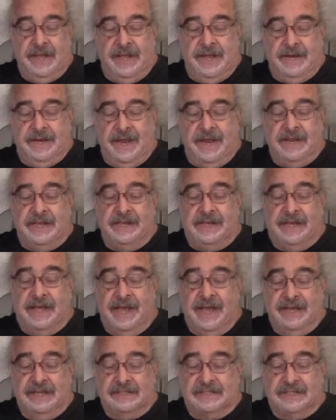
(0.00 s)
In any
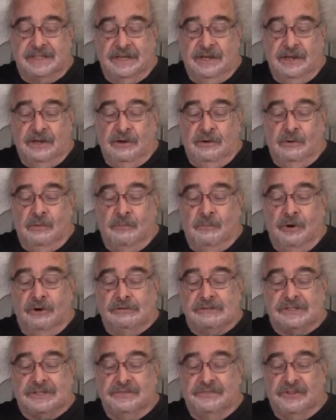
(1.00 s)
case,
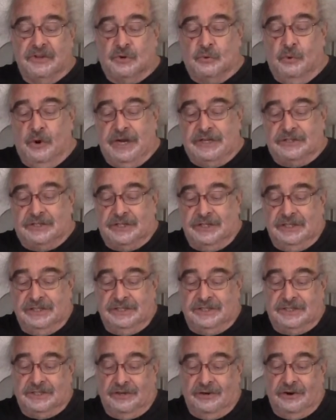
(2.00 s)
most of the
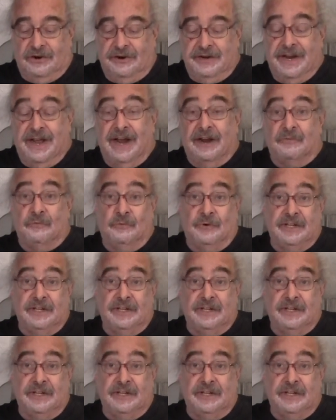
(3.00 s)
questions are not